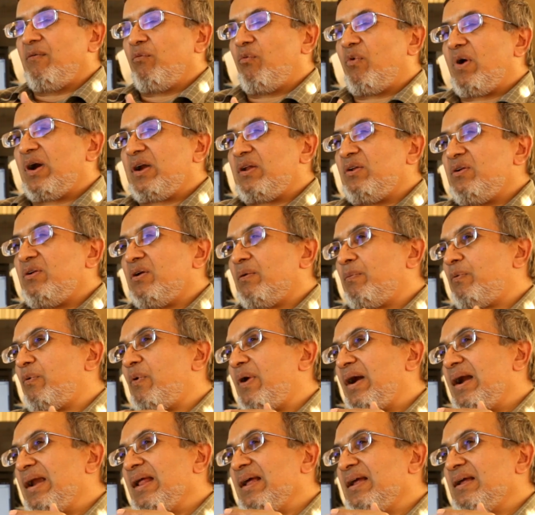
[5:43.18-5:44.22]
What you're
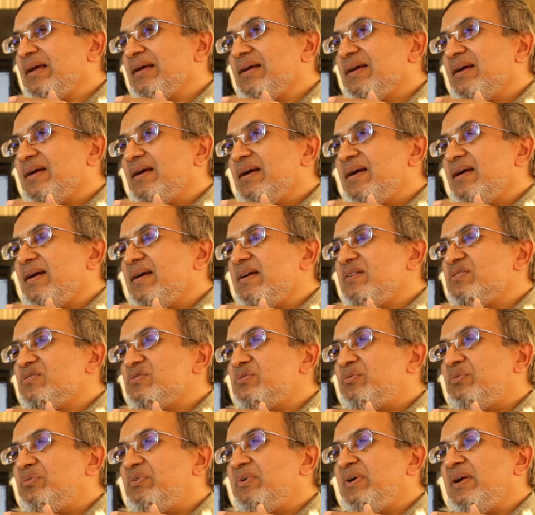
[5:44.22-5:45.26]
providing
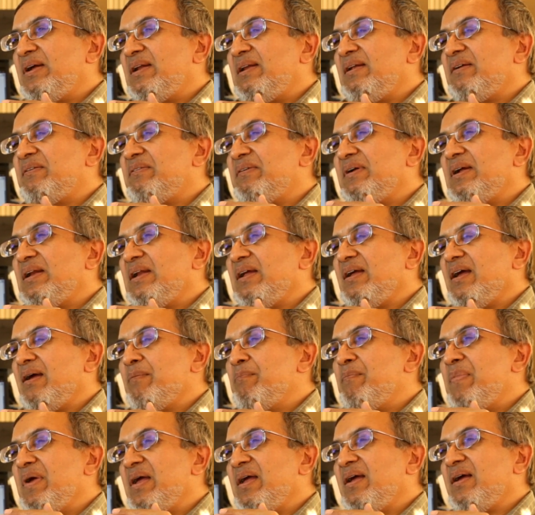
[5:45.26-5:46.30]
is really, really a
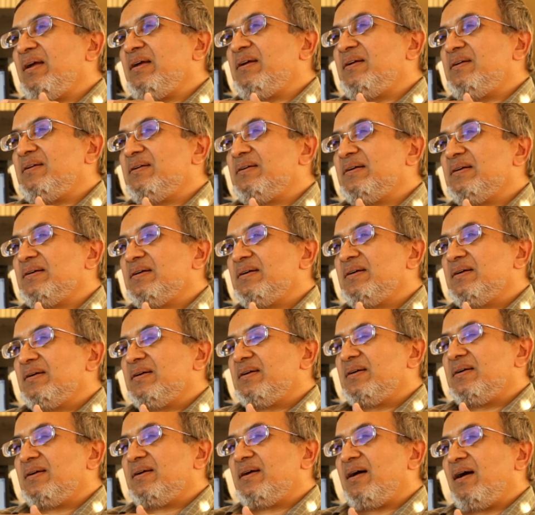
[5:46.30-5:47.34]
big
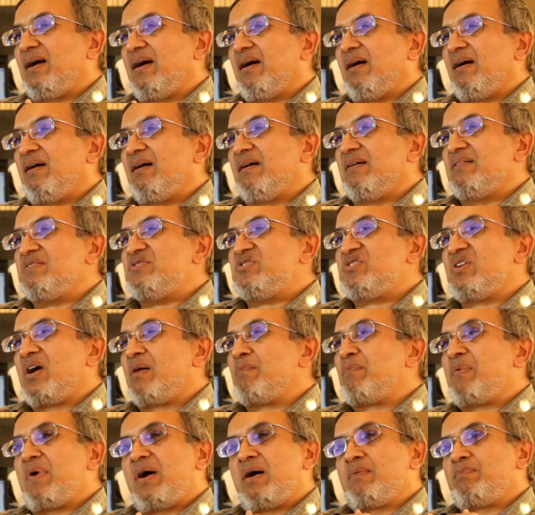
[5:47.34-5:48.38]
uh,
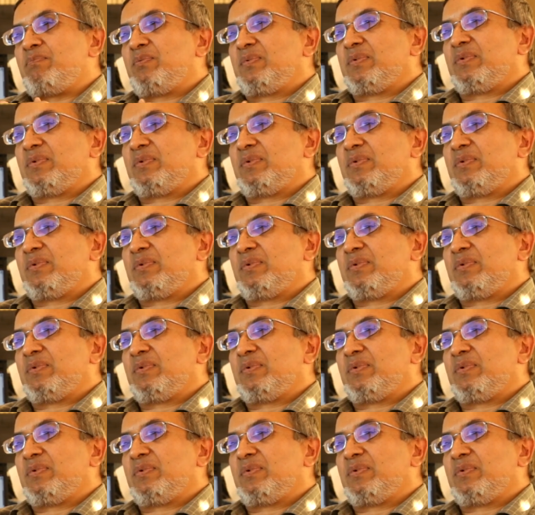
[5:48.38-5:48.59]
jump up.